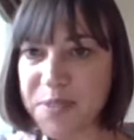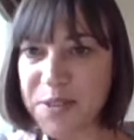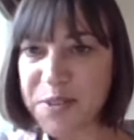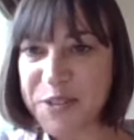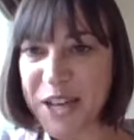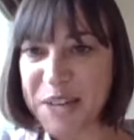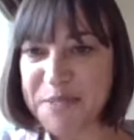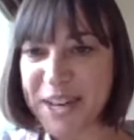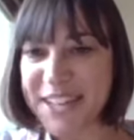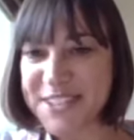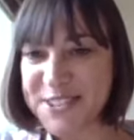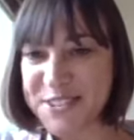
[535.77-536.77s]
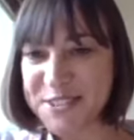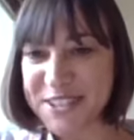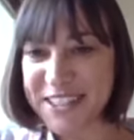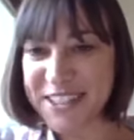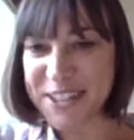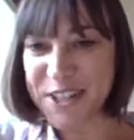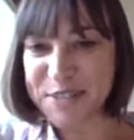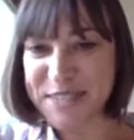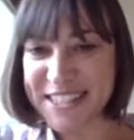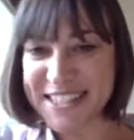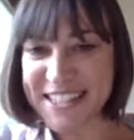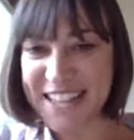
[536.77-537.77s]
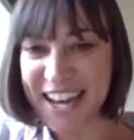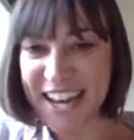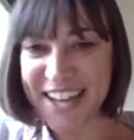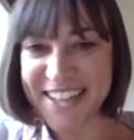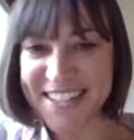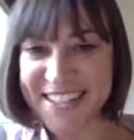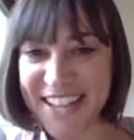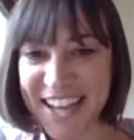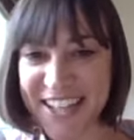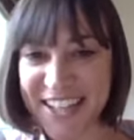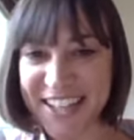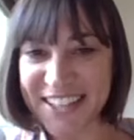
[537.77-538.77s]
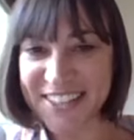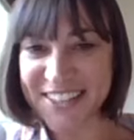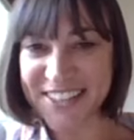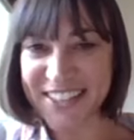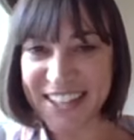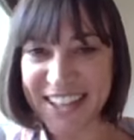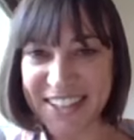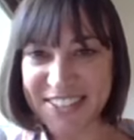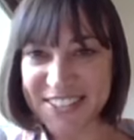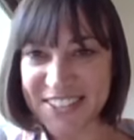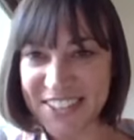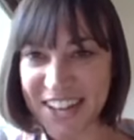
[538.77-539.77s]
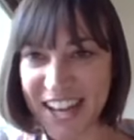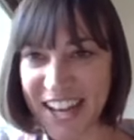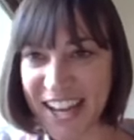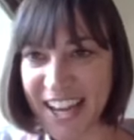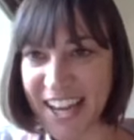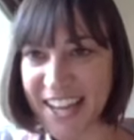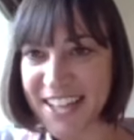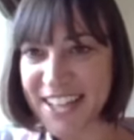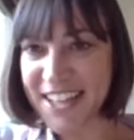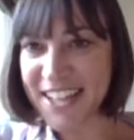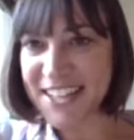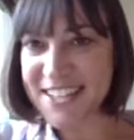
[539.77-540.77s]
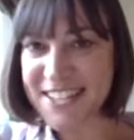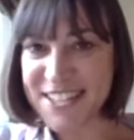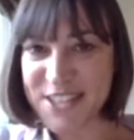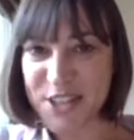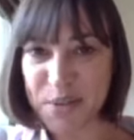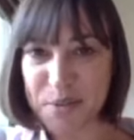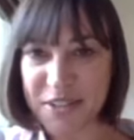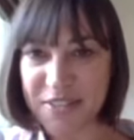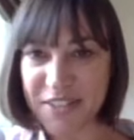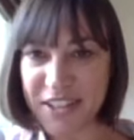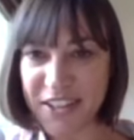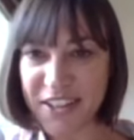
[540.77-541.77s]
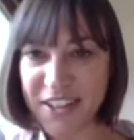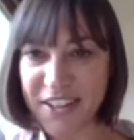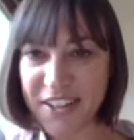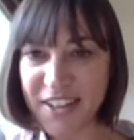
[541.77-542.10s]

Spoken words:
What I might do with the comments there is take a look after I stop the video.